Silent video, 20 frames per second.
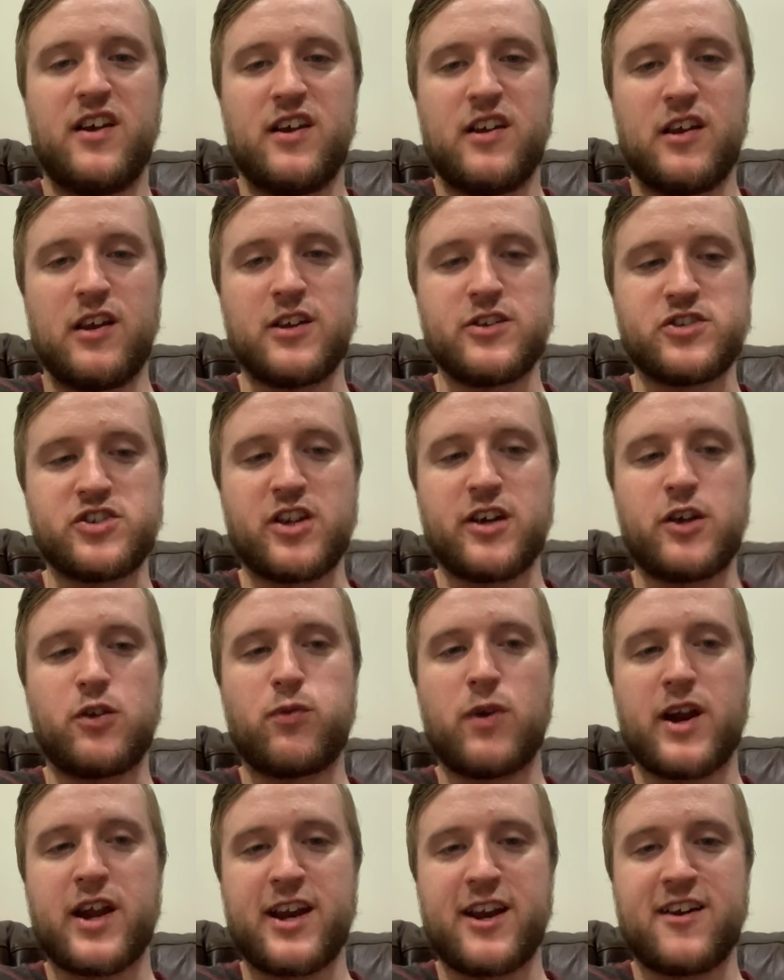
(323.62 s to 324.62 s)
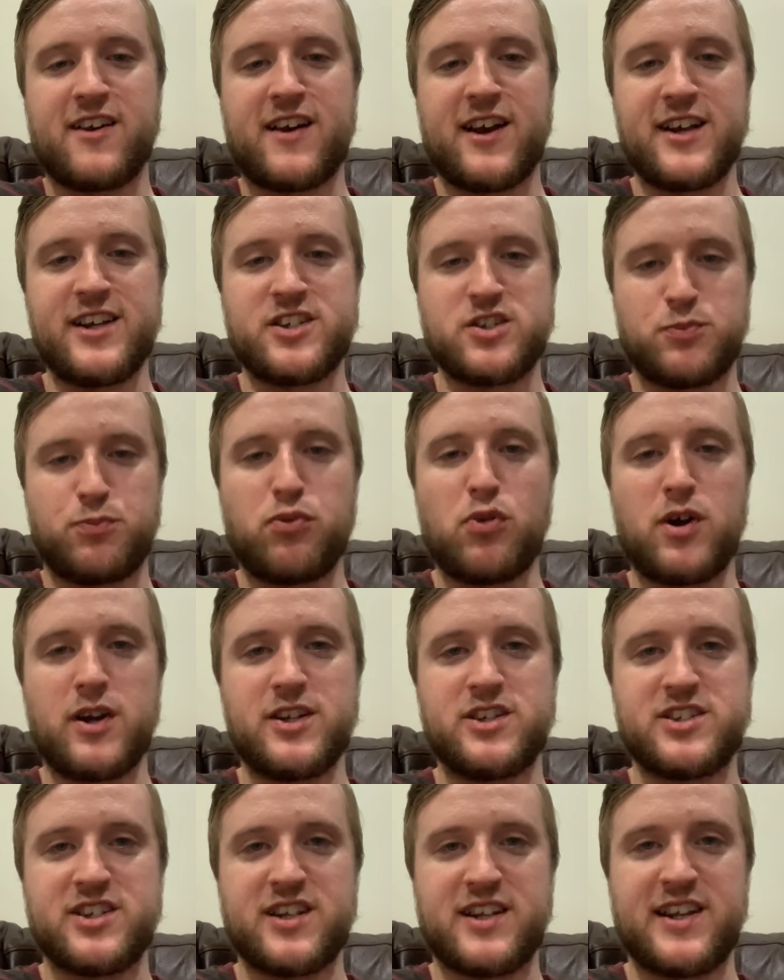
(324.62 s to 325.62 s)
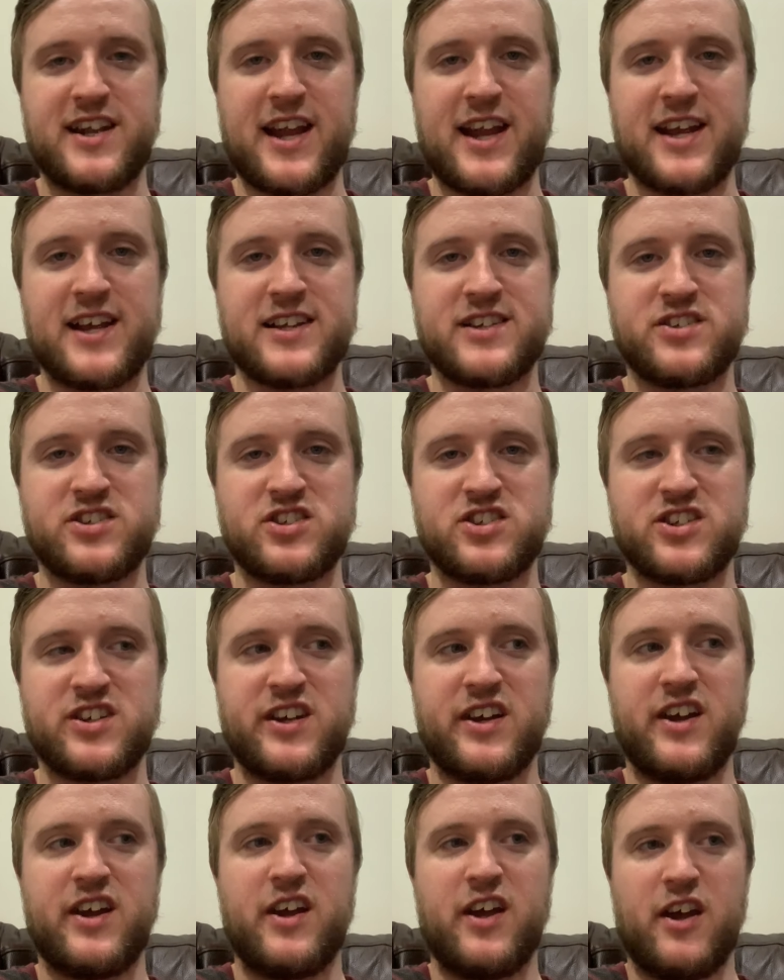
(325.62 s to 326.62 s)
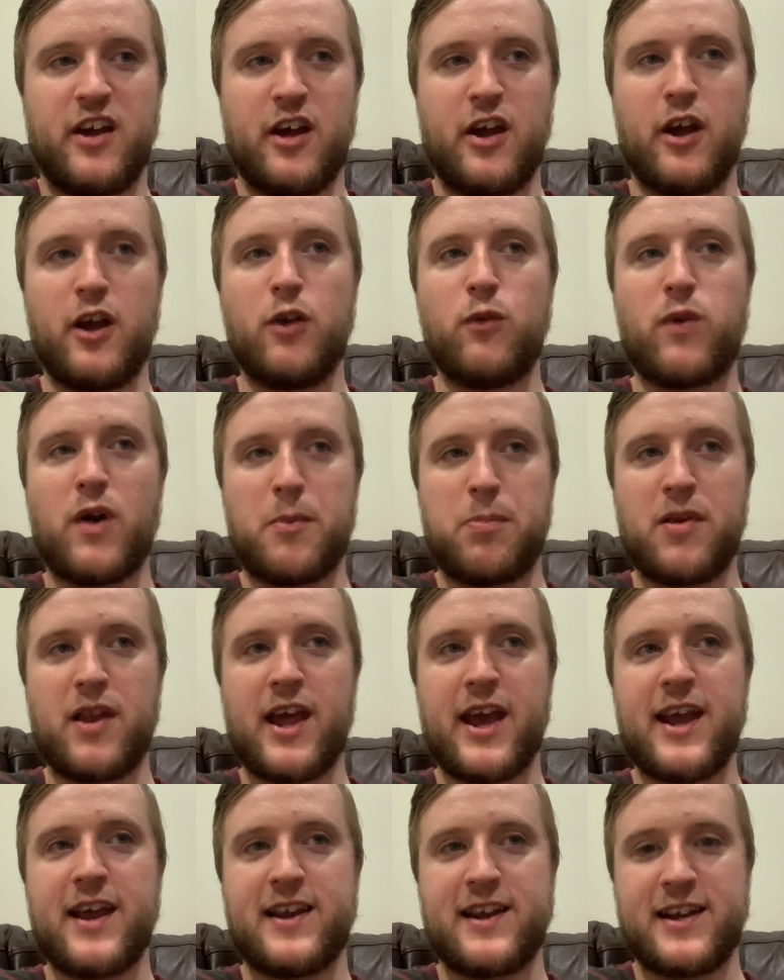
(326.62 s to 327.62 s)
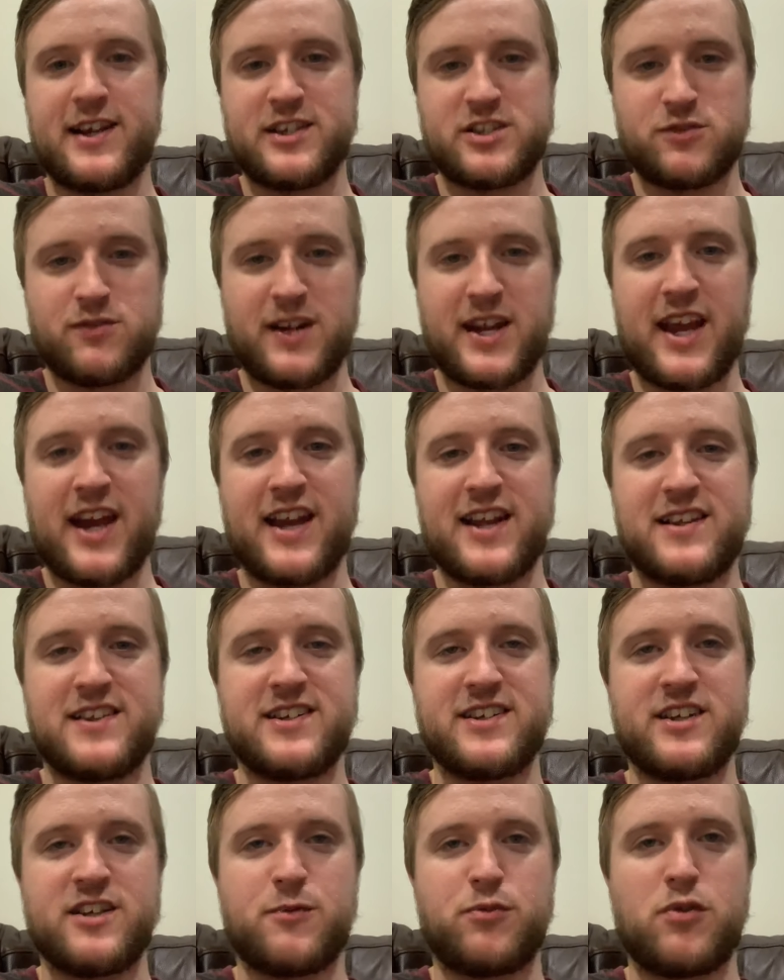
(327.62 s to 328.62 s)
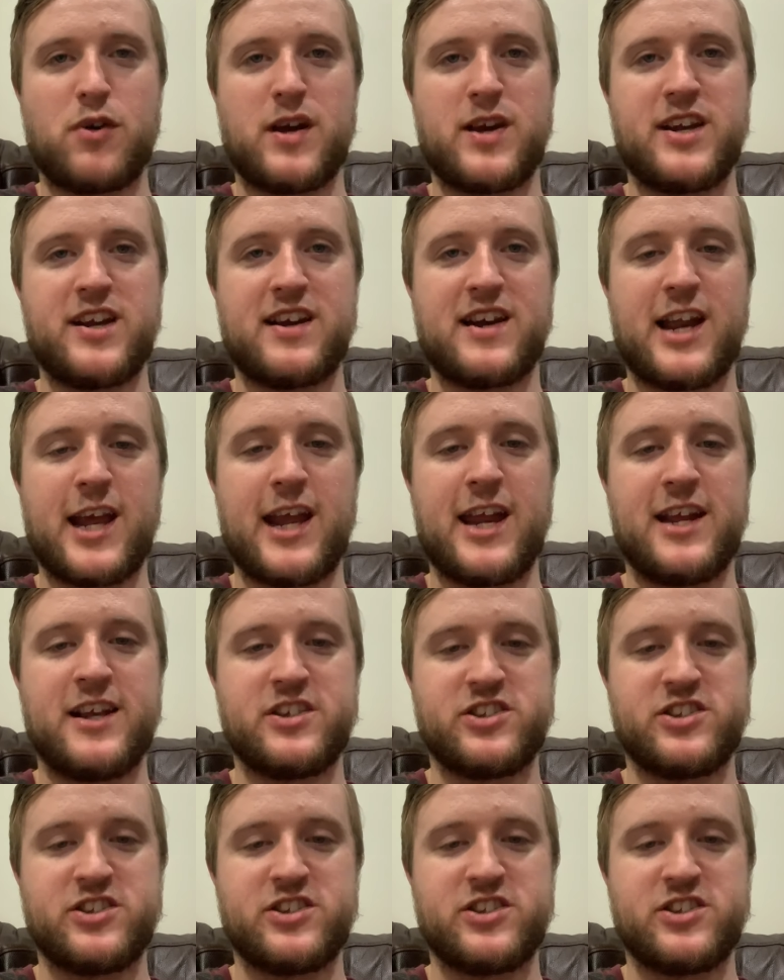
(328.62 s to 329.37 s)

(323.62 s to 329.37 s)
Looks like we're going to face Brighton next, who we're playing this weekend in the Premier League.